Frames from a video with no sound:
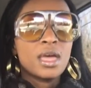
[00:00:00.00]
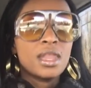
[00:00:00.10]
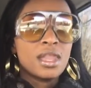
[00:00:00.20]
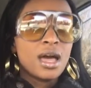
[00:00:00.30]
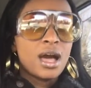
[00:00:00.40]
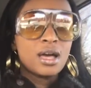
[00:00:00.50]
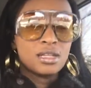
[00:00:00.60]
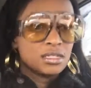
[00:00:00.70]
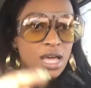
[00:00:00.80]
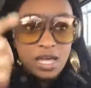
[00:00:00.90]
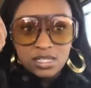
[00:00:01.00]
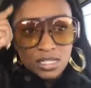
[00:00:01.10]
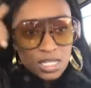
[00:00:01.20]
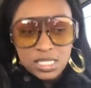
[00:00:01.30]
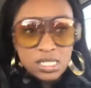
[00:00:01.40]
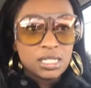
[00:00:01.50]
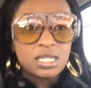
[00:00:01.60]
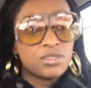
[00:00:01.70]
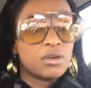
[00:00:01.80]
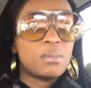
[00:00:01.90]
And I
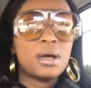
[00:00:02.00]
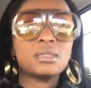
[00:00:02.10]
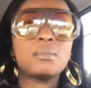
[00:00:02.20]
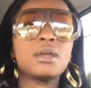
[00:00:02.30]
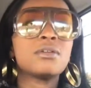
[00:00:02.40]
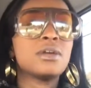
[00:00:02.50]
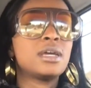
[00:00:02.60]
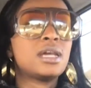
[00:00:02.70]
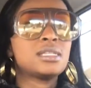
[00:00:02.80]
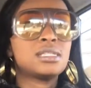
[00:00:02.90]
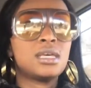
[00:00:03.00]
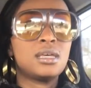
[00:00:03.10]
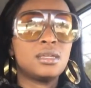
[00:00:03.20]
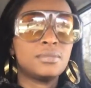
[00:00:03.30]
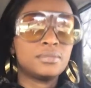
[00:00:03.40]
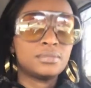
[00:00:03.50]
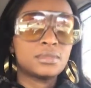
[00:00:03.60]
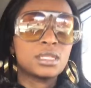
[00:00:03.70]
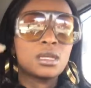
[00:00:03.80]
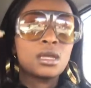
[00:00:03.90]
instantly thought about the mirror, and I said,
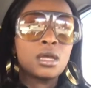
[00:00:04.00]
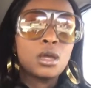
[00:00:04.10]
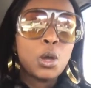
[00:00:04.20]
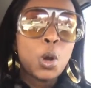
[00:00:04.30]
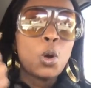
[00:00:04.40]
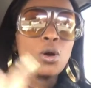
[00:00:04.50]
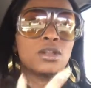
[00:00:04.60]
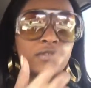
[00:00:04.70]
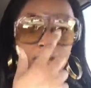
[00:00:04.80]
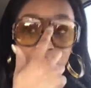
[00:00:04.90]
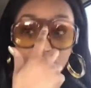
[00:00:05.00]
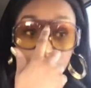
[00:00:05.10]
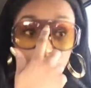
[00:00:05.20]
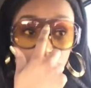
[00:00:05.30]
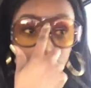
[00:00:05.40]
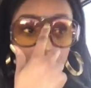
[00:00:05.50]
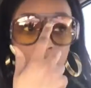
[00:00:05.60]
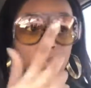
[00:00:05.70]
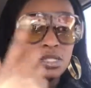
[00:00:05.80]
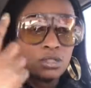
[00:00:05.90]
all of us, when it
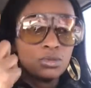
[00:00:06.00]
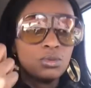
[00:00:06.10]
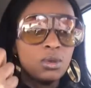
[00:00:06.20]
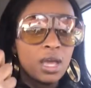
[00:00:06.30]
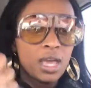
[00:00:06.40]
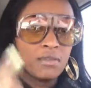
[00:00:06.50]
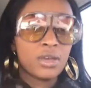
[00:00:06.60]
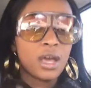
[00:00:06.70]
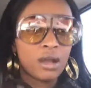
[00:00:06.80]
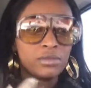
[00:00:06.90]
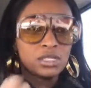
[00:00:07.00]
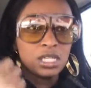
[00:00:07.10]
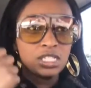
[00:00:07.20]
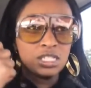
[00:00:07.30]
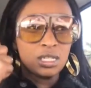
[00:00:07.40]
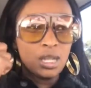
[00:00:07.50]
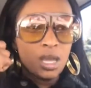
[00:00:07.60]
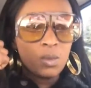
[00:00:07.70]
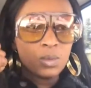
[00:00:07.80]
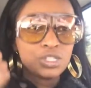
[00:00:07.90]
comes to having conversation,
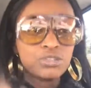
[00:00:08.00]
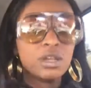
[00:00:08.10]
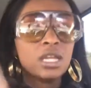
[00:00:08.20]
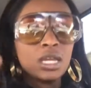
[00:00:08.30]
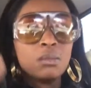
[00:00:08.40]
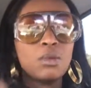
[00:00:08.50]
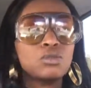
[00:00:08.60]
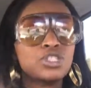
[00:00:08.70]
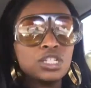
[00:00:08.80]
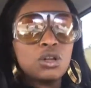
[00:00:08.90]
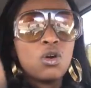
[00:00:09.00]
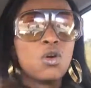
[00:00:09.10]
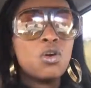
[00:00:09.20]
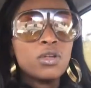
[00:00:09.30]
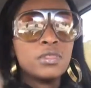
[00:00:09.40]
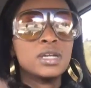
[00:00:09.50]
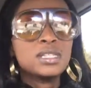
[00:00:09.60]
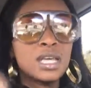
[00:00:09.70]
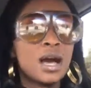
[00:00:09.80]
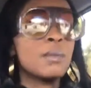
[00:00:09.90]
we trade emotion all the
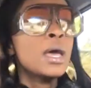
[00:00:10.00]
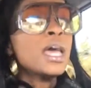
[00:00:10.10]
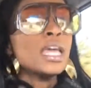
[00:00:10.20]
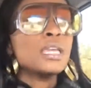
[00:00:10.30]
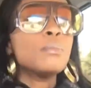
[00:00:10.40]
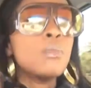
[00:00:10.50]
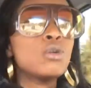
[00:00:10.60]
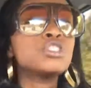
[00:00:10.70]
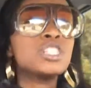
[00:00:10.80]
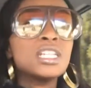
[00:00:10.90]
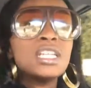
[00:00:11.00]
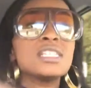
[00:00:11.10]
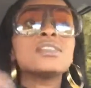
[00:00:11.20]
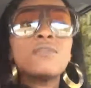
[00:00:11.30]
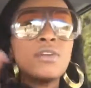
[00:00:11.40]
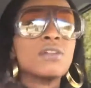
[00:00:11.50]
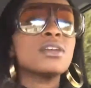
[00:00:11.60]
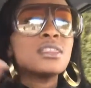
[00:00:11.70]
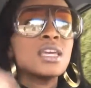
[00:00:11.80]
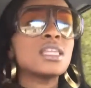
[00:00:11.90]
time. Emotion is the
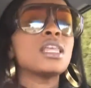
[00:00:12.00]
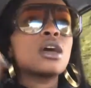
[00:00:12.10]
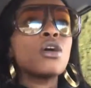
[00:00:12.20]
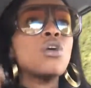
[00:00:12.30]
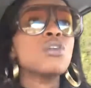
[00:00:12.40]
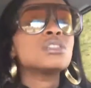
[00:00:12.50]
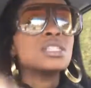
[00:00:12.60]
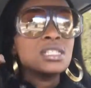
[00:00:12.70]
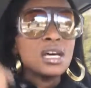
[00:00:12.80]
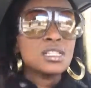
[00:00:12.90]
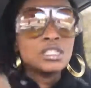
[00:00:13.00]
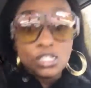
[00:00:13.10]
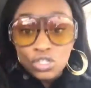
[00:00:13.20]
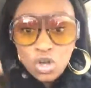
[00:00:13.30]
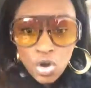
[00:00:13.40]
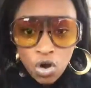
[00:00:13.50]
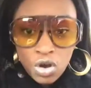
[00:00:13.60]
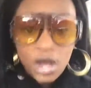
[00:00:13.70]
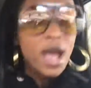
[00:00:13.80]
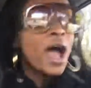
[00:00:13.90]
very thing that causes us to
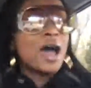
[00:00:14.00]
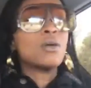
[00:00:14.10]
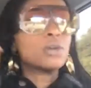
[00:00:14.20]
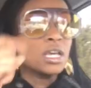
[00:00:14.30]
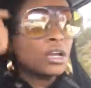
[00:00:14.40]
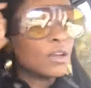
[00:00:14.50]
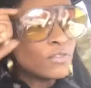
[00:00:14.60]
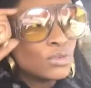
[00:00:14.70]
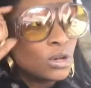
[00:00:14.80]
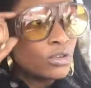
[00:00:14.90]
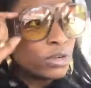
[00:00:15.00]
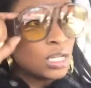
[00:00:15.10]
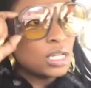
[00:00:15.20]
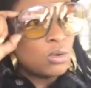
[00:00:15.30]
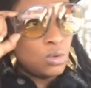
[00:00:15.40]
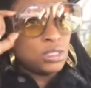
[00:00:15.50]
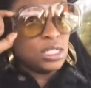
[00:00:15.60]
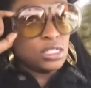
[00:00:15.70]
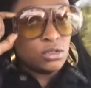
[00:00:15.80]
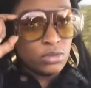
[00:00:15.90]
talk. I don't care if you agree or
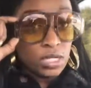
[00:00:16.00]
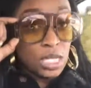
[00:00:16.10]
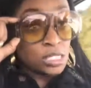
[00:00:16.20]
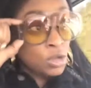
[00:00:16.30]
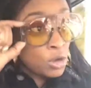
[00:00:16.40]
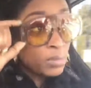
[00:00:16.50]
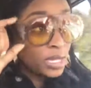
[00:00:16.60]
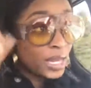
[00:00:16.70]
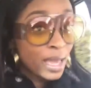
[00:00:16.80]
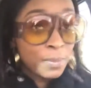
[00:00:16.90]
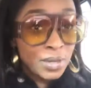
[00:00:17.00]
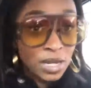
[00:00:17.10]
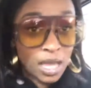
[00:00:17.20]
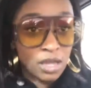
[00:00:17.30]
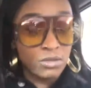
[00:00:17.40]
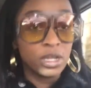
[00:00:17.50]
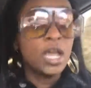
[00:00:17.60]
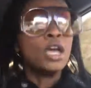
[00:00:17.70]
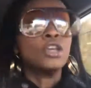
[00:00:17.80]
disagree. That's called being happy and angry.